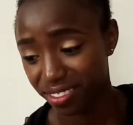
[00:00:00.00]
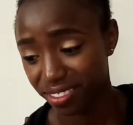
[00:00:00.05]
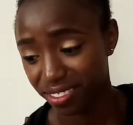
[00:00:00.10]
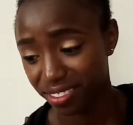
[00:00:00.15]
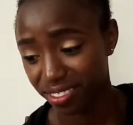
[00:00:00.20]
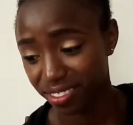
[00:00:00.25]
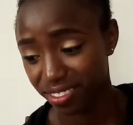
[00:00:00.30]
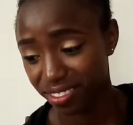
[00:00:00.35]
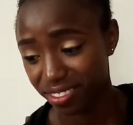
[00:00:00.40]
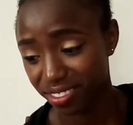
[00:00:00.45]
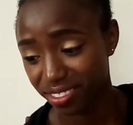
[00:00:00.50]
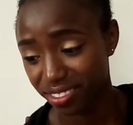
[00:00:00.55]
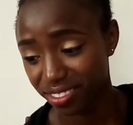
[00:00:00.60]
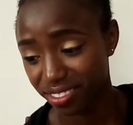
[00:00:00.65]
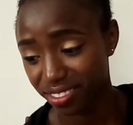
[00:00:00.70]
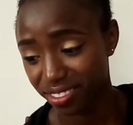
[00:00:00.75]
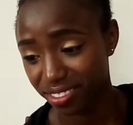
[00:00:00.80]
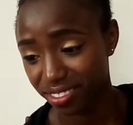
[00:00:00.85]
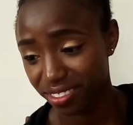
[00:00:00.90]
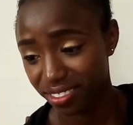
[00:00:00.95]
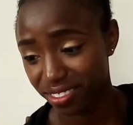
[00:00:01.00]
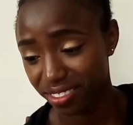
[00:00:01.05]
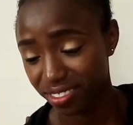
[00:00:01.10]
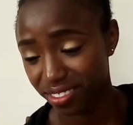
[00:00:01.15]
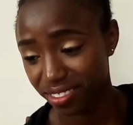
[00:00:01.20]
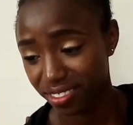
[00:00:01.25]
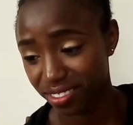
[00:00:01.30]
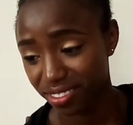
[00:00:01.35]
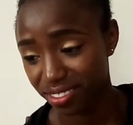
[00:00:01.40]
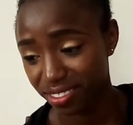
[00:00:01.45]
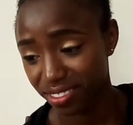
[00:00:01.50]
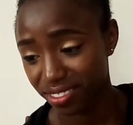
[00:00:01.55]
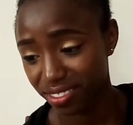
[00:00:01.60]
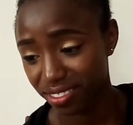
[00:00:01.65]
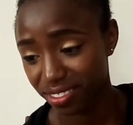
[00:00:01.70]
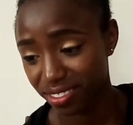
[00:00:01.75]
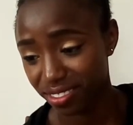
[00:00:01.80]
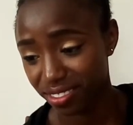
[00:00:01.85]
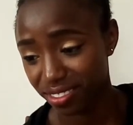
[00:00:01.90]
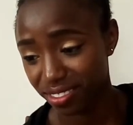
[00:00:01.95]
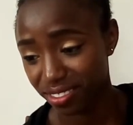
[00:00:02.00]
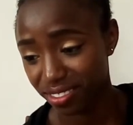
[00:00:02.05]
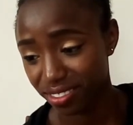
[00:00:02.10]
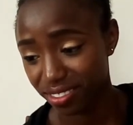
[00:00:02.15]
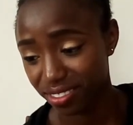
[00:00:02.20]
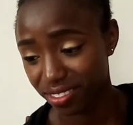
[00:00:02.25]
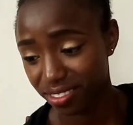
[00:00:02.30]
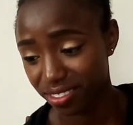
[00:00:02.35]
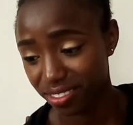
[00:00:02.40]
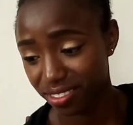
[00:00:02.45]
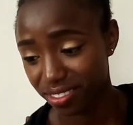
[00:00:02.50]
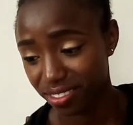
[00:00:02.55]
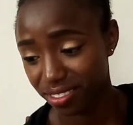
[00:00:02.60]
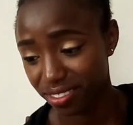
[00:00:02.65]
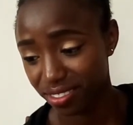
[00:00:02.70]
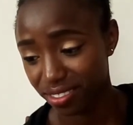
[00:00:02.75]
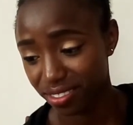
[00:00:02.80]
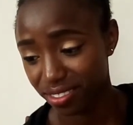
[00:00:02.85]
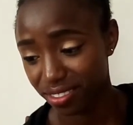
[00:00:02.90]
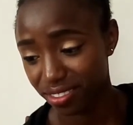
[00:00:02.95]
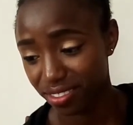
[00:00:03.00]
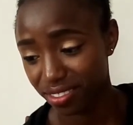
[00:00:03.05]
Nothing is said.